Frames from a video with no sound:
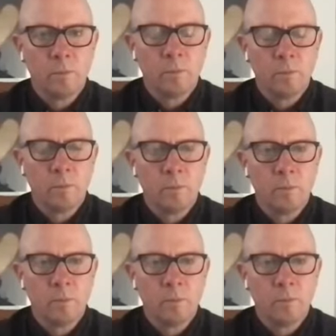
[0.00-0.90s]

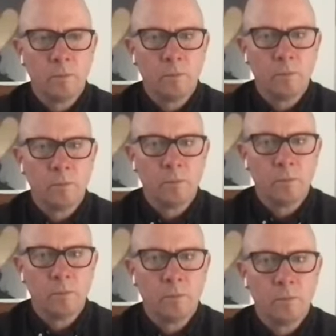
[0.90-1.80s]

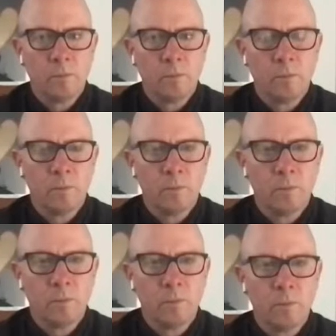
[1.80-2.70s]

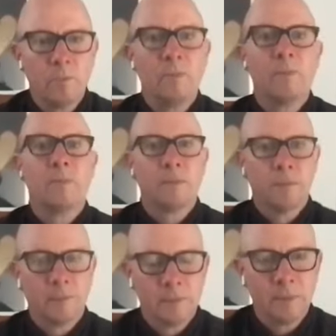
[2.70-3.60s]

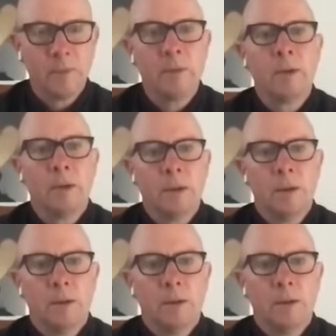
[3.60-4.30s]
(silent)